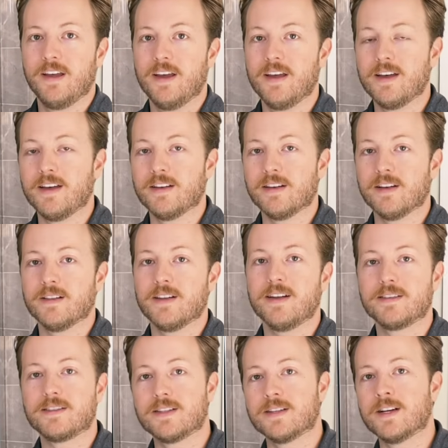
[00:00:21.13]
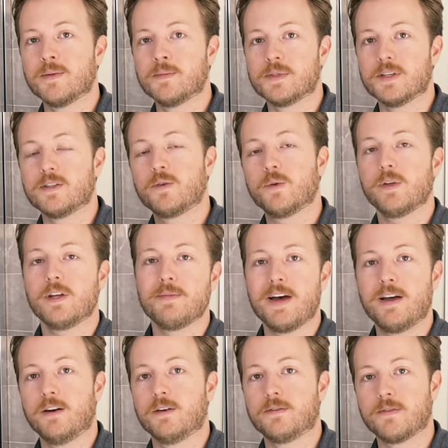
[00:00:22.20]
and a lot of times it's really a
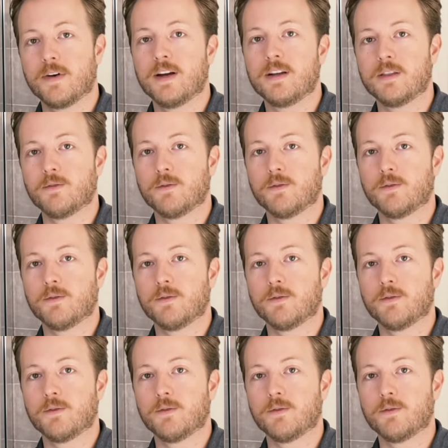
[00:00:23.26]
matter of finding